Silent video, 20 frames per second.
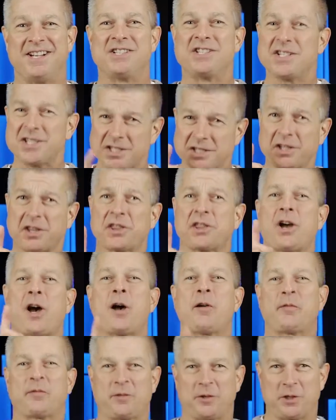Just a
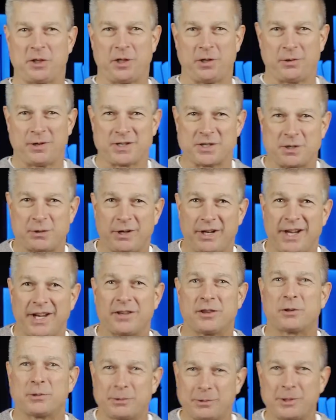thought for you as you
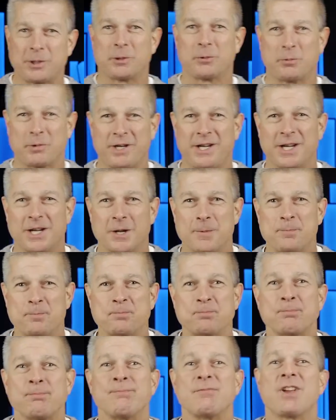head through your week.
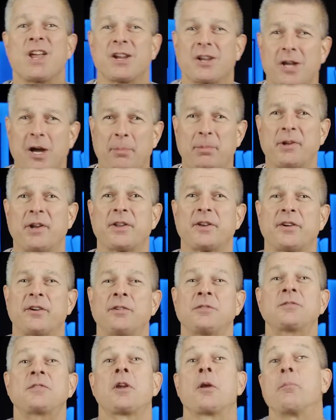A couple
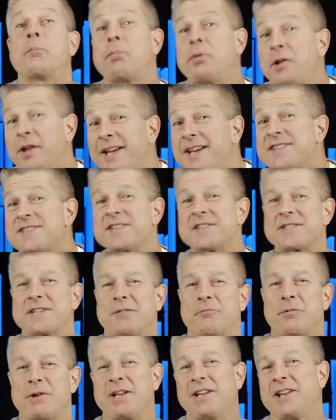other places
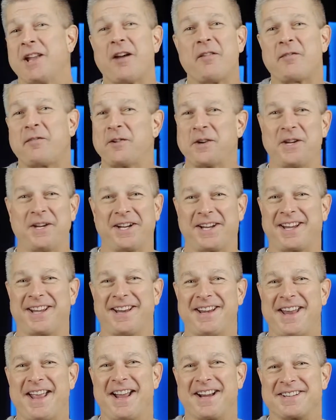we'd love for you to
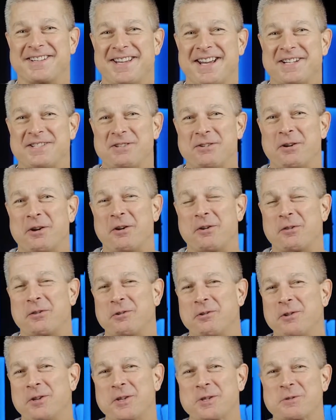connect as you go
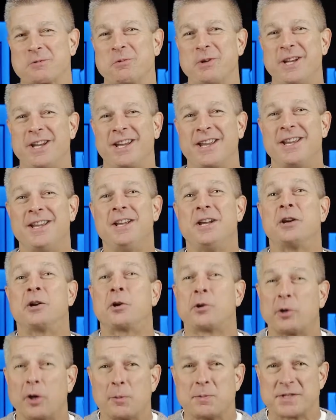through this week.
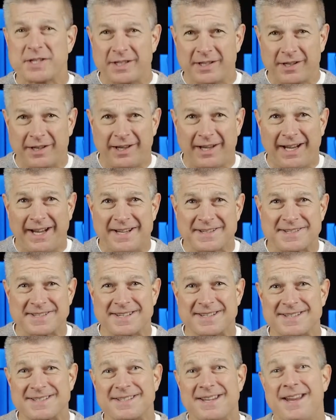Groups and
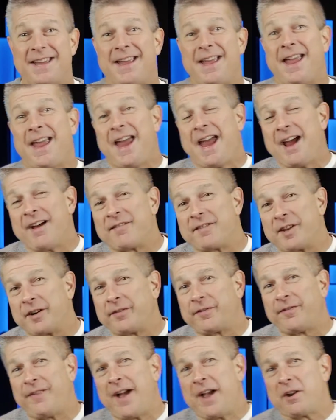classes have
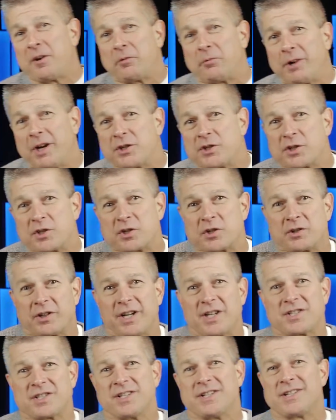their final
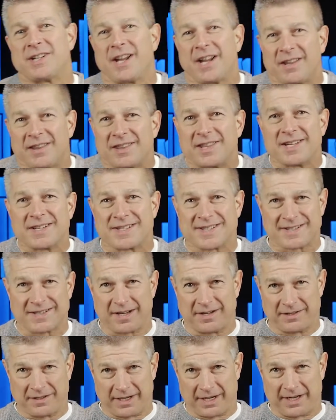registration day this
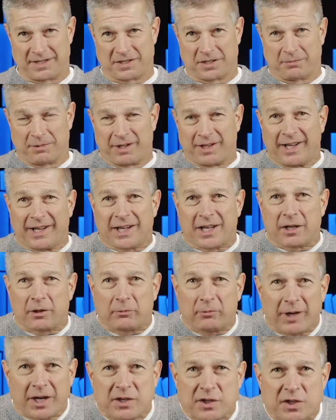Sunday, so we'd like you to
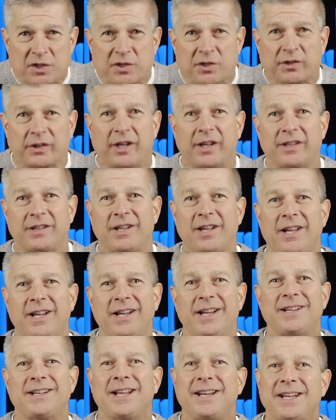register
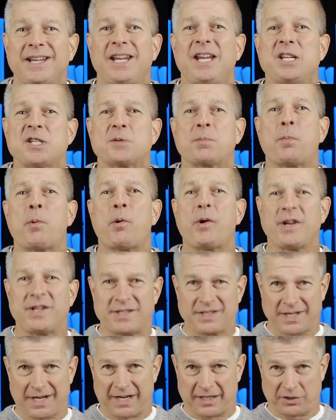online at
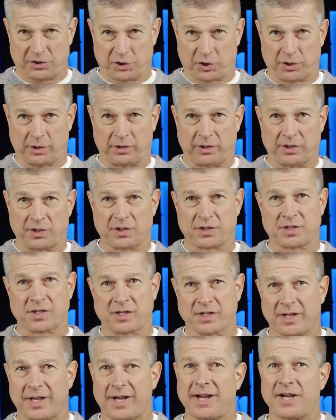
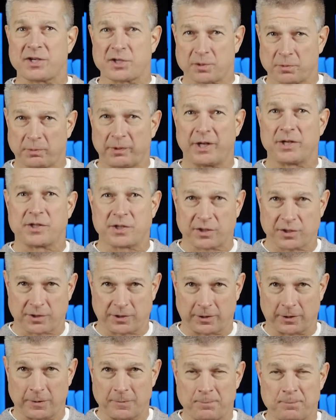
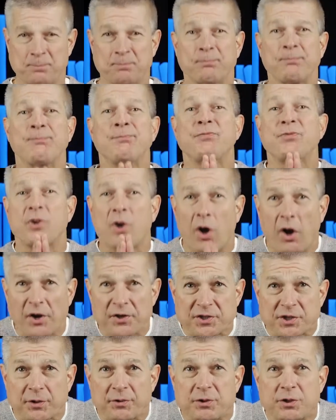eastpoint.church/register.
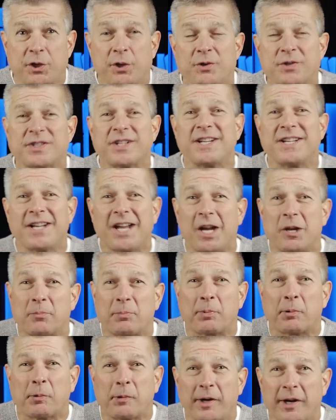Also, Tuesday
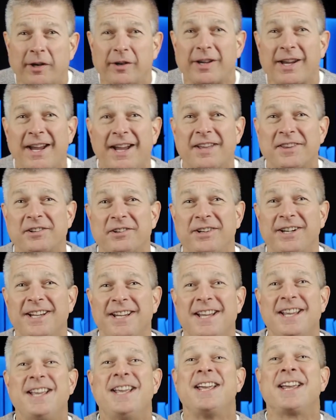night prayer
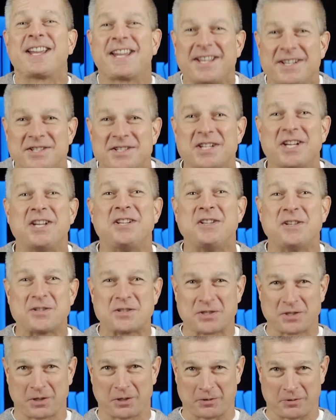gathering
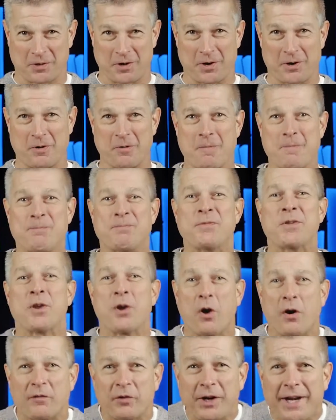continues to grow.
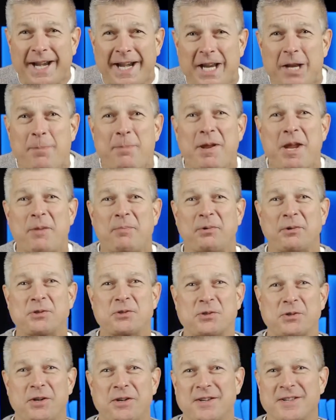Over 80 people
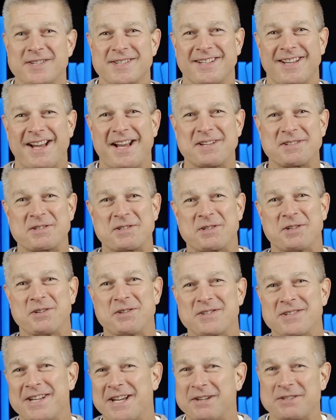joined us last
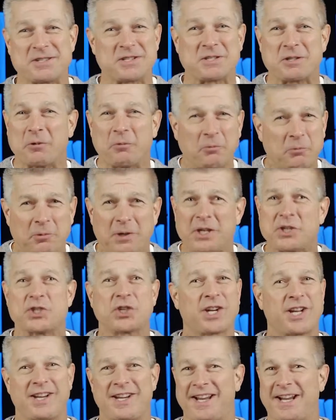Tuesday. It's just a
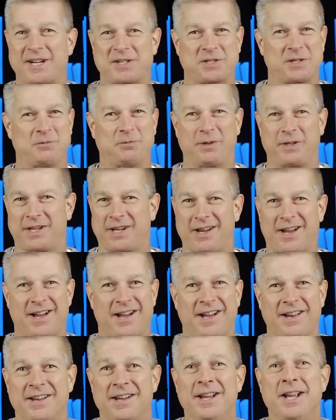rich connection with
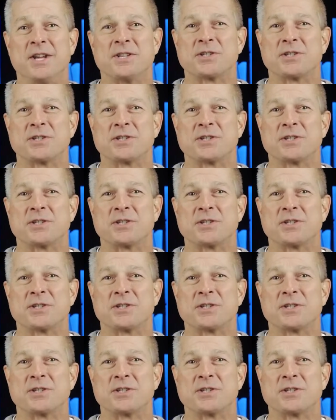God.